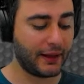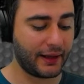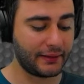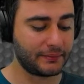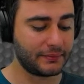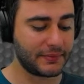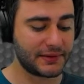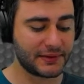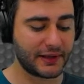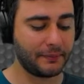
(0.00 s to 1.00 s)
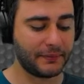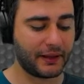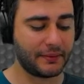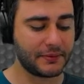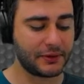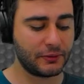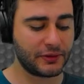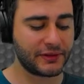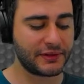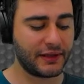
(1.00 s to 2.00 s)
And sometimes you
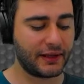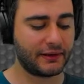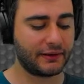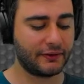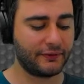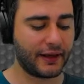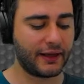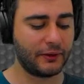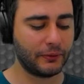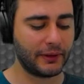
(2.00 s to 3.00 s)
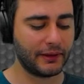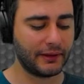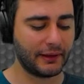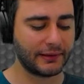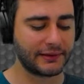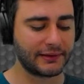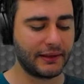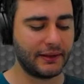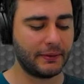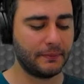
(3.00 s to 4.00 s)
just get a value that is
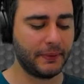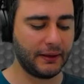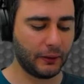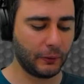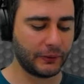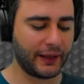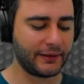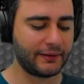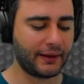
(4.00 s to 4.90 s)
below that.